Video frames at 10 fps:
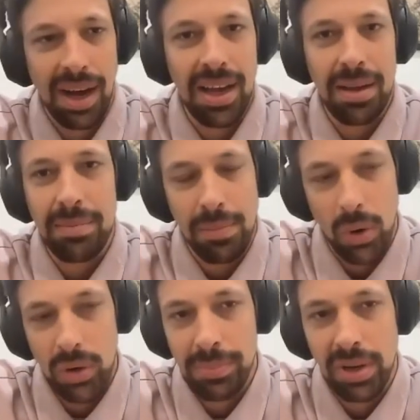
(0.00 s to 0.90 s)
I am
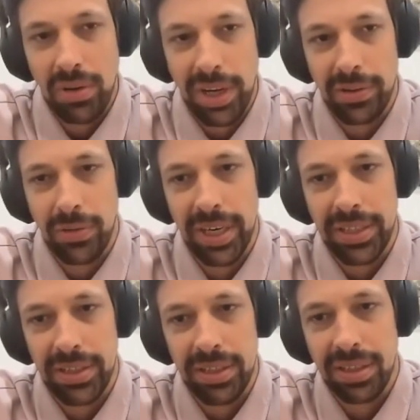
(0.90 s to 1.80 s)
Morten. I'm a creative
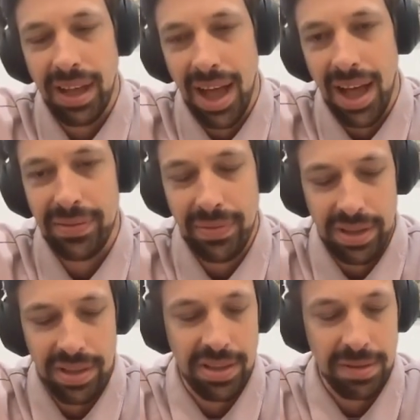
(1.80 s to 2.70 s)
director at
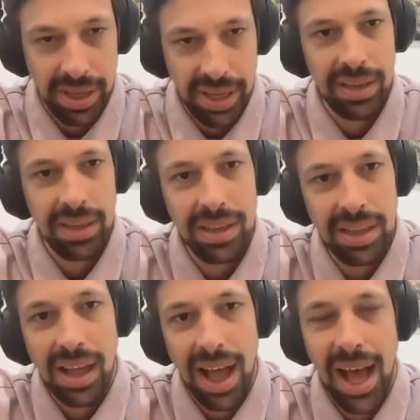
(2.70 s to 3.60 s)
VCCP
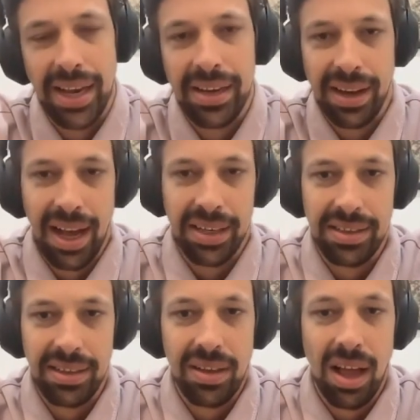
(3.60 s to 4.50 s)
and at
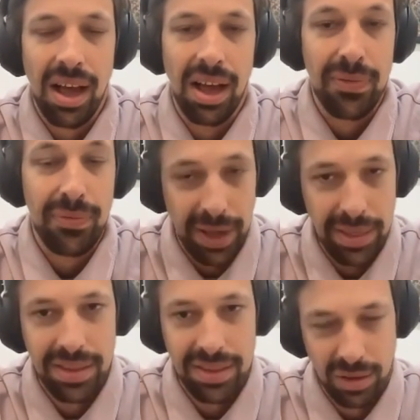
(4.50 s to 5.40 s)
Faith.